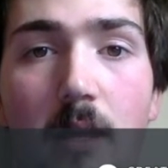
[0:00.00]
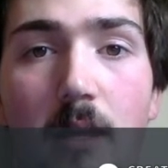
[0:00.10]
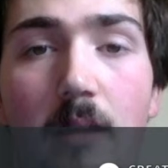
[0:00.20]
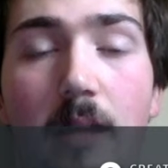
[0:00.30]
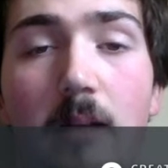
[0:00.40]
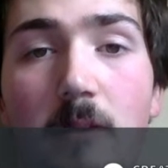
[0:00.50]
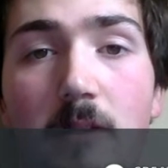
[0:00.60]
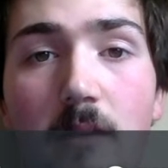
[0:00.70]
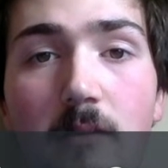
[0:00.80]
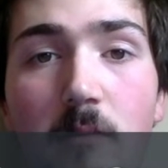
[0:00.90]
In animal
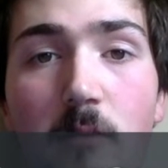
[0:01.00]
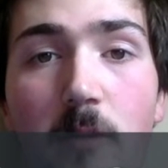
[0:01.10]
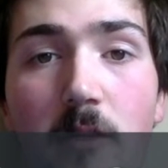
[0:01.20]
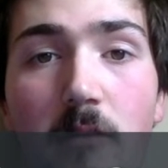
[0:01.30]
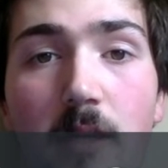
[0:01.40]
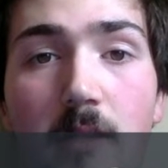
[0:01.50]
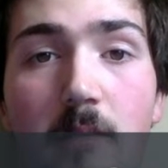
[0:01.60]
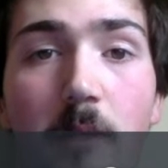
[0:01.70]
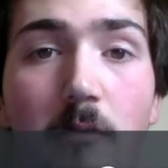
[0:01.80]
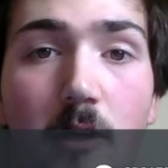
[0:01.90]
cells, these would be known as
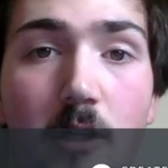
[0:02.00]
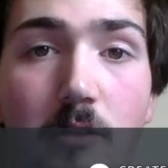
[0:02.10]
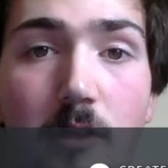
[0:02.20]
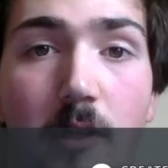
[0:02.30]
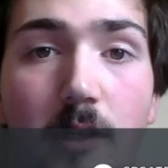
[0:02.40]
mitochondria,